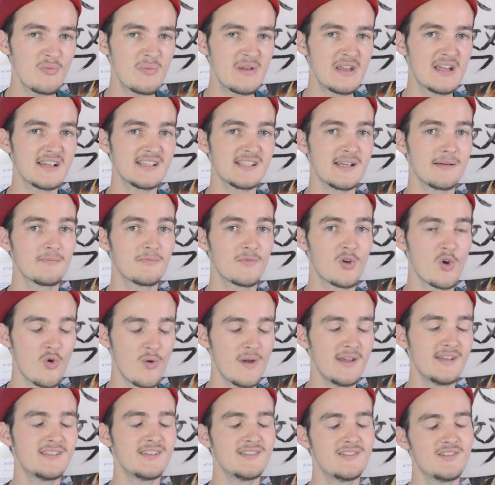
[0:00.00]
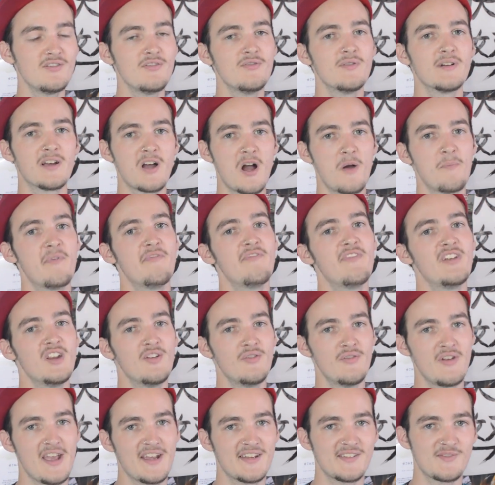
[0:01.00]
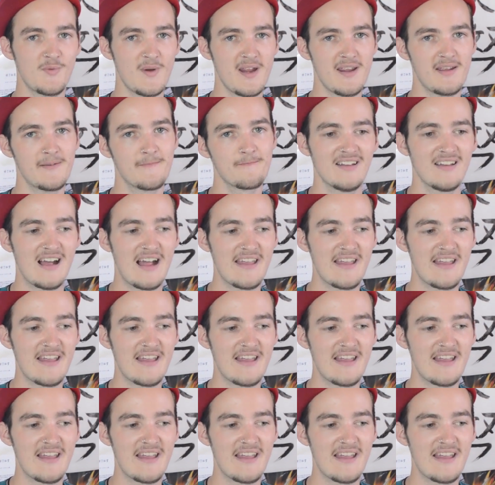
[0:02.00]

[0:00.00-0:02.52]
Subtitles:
because I'm going to do a comment video next week.